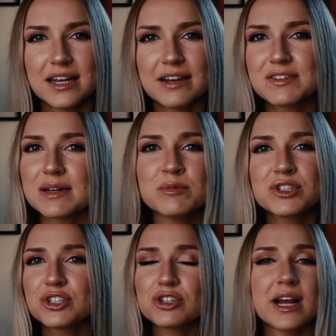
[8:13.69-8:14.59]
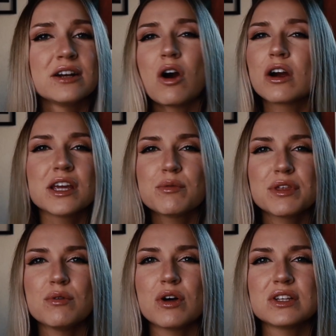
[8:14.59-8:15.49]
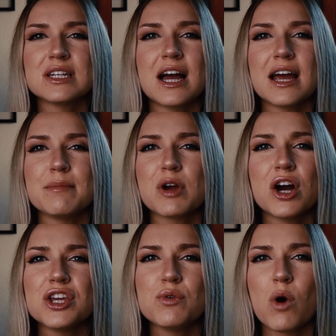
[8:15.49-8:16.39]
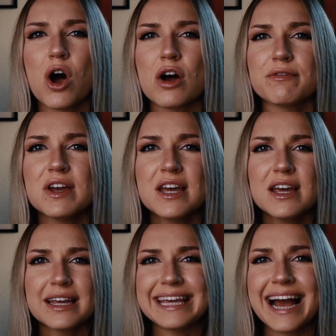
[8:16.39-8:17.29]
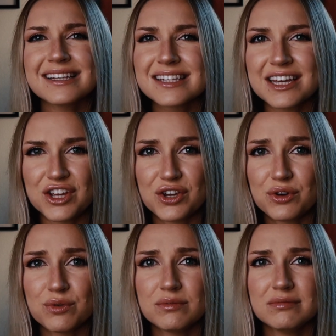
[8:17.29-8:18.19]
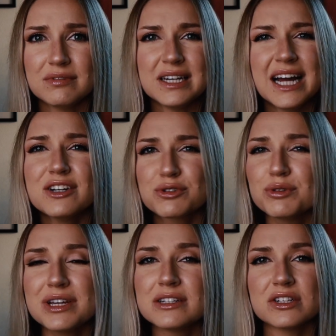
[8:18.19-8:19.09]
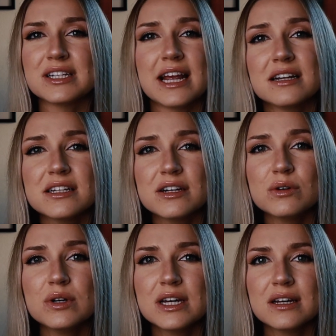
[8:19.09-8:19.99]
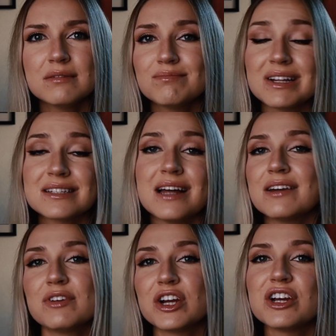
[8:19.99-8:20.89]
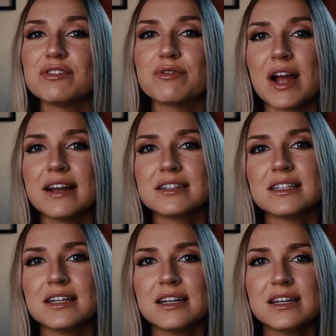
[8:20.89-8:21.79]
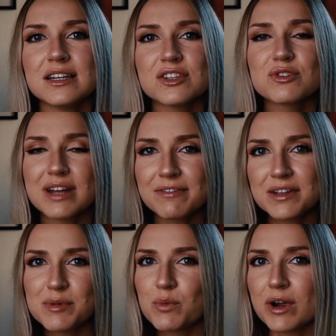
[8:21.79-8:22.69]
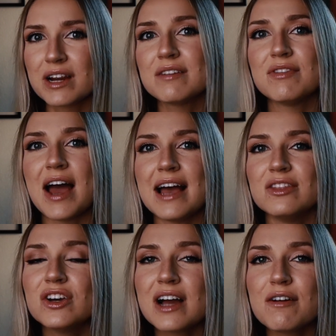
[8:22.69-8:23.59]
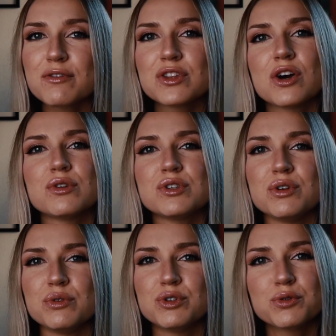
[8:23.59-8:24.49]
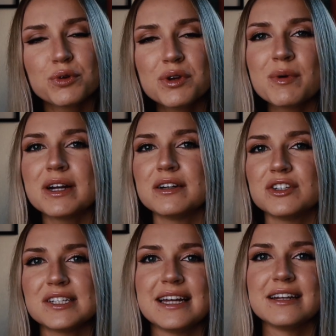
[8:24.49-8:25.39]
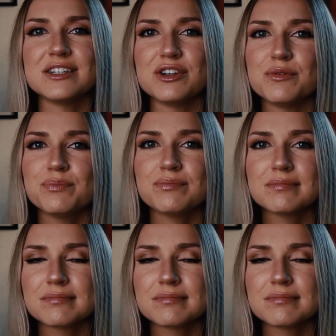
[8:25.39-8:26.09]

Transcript: If someone's just trying to argue with you all the time, cut you off, gaslight you, not truly understand you, that's not a very good friend. So definitely be wary of that and look out for those who truly want to understand you.